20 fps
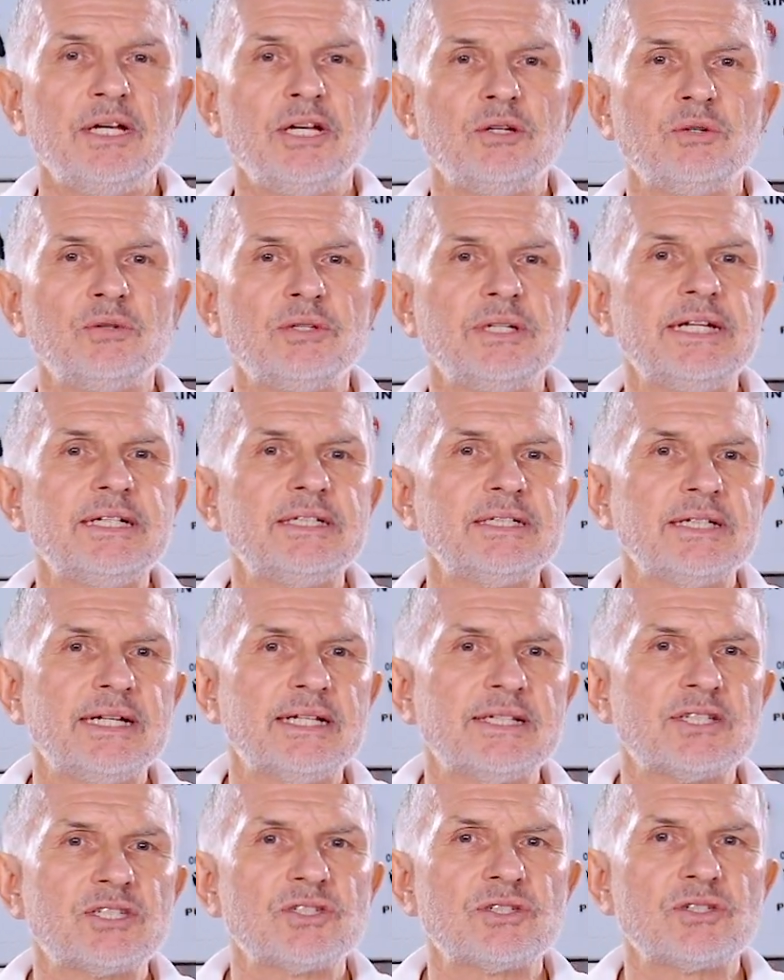you'll need to
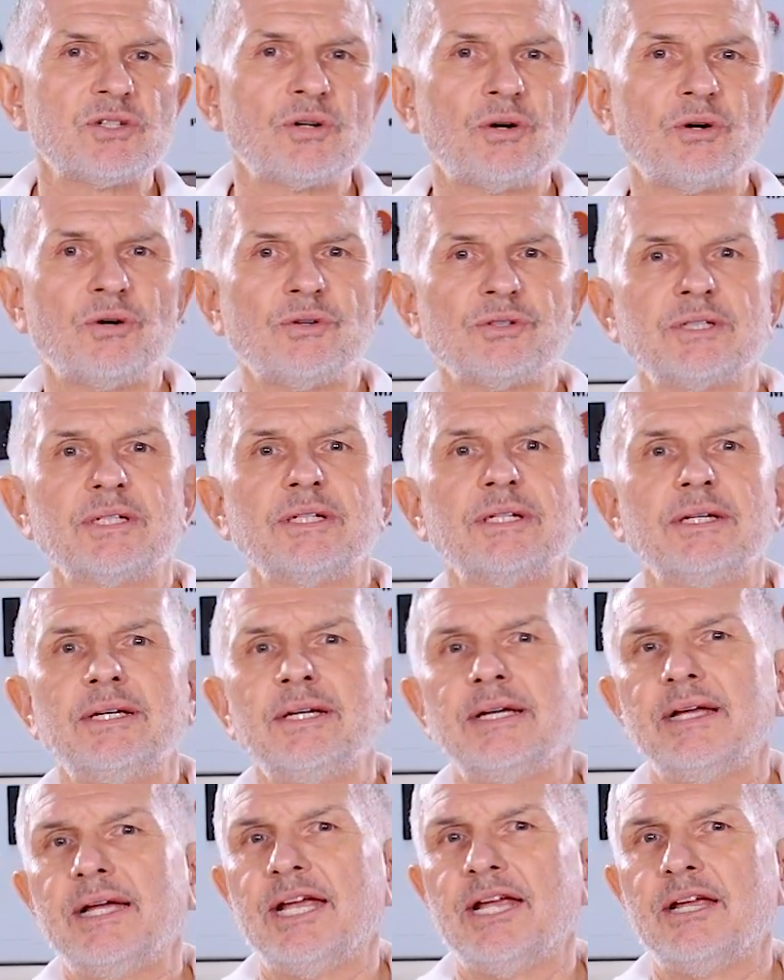insert
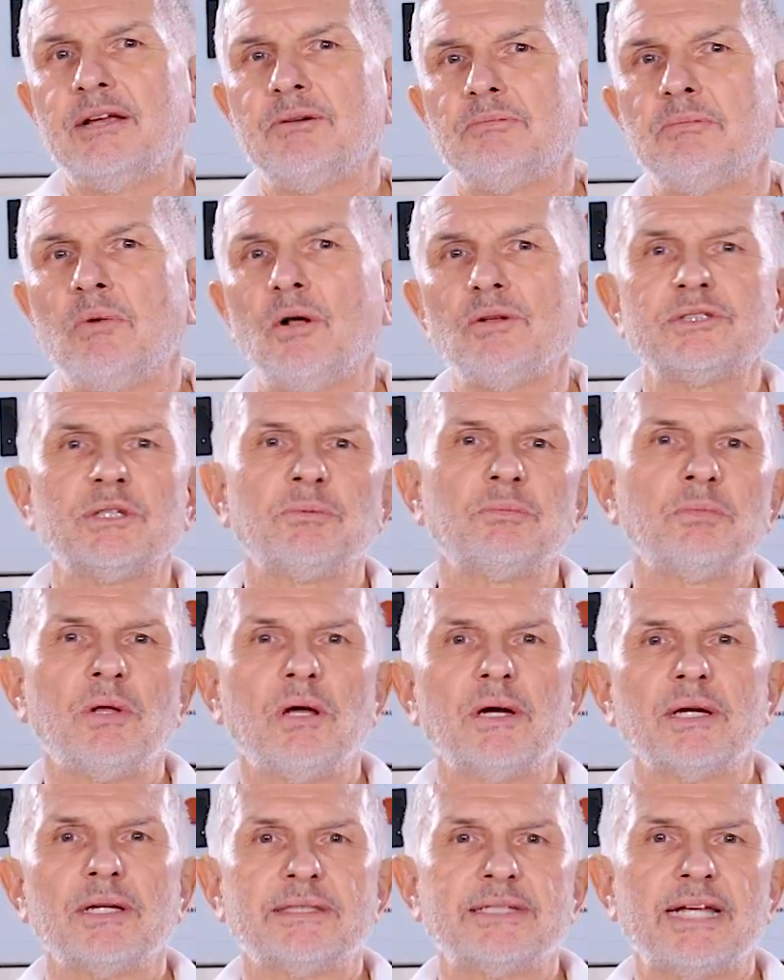a
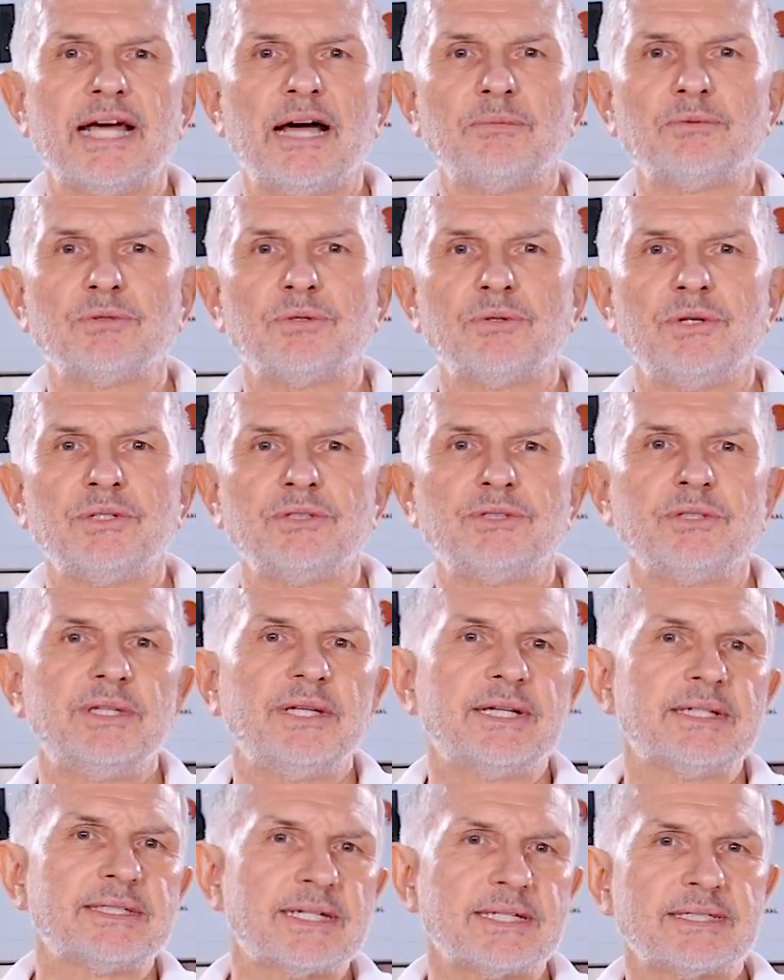multi-plug adapter into the
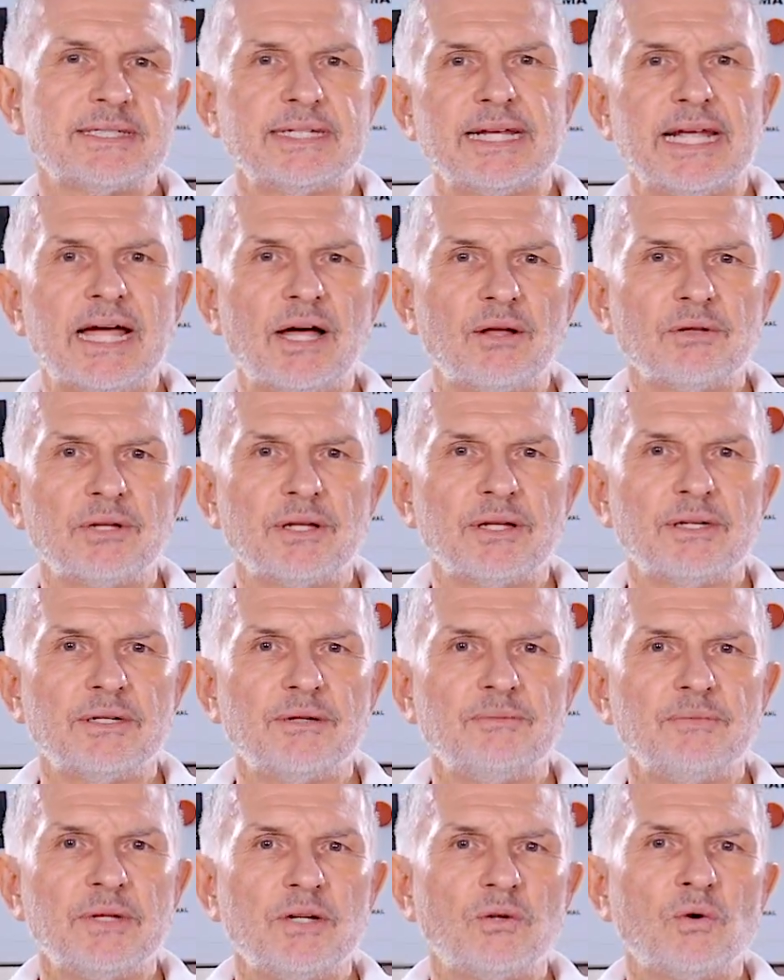existing outlet
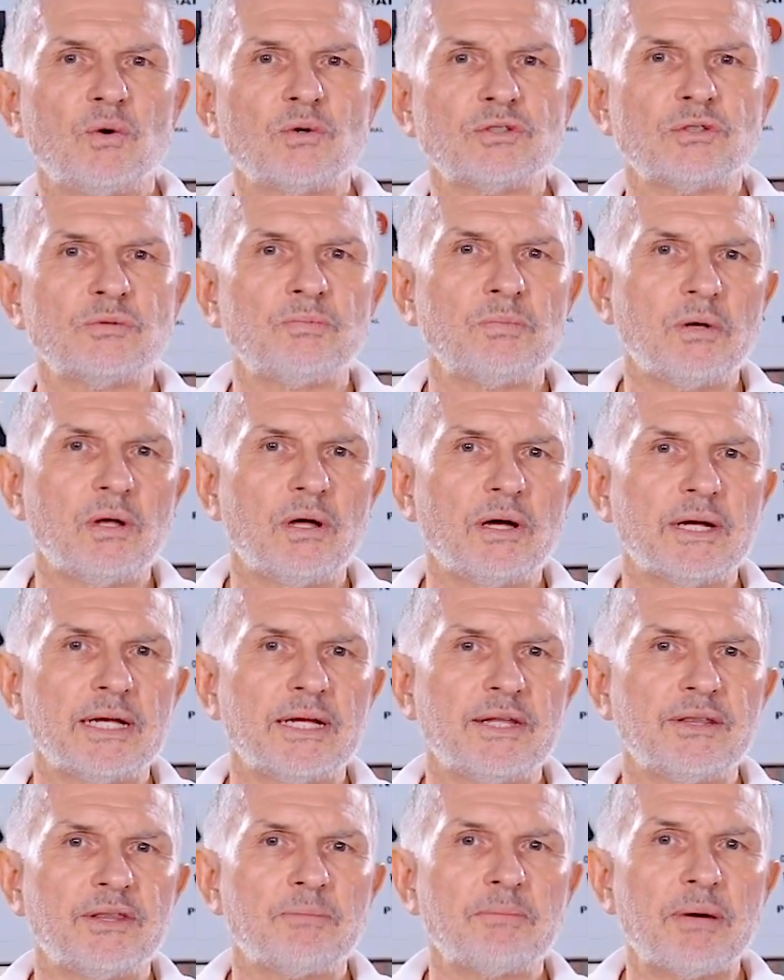in order to plug
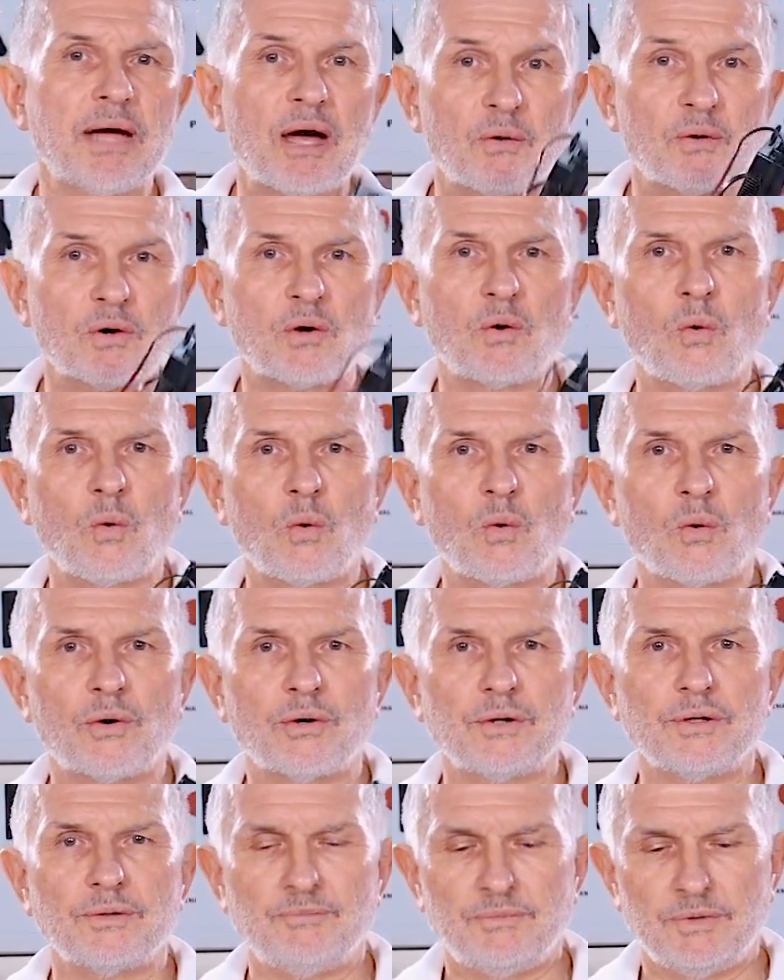in the power
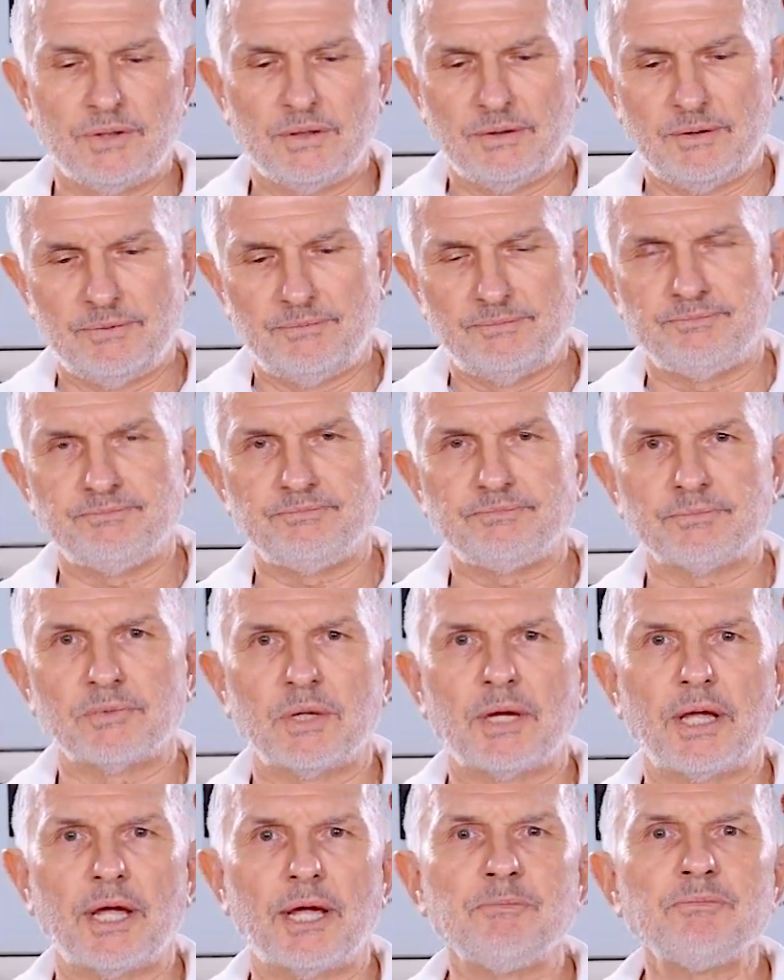cord.
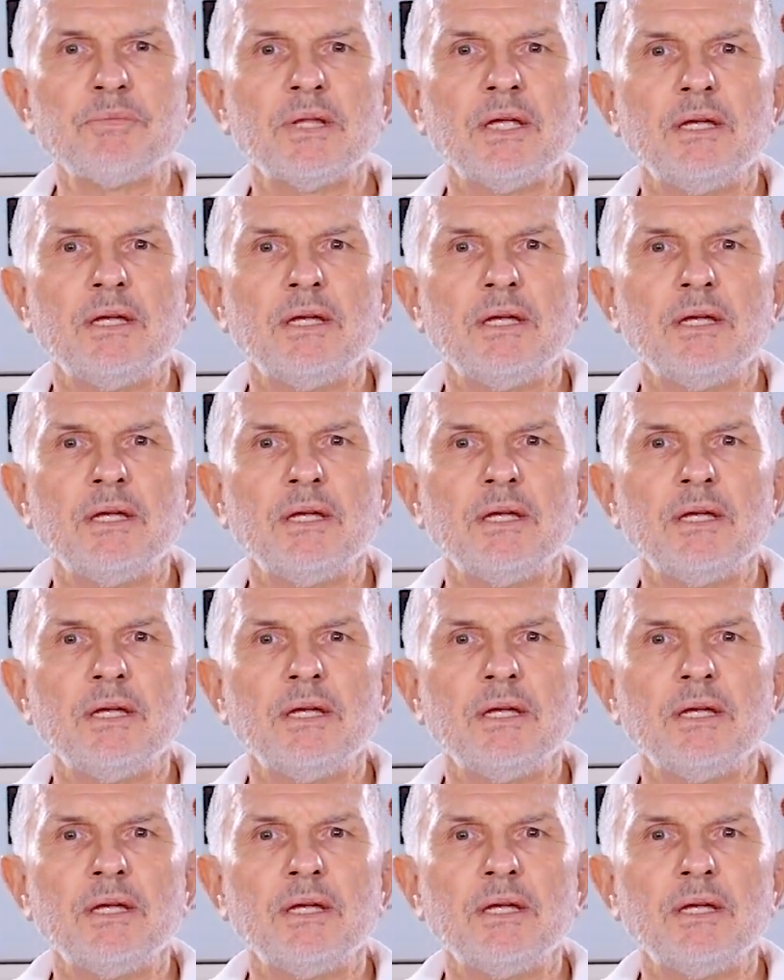Okay?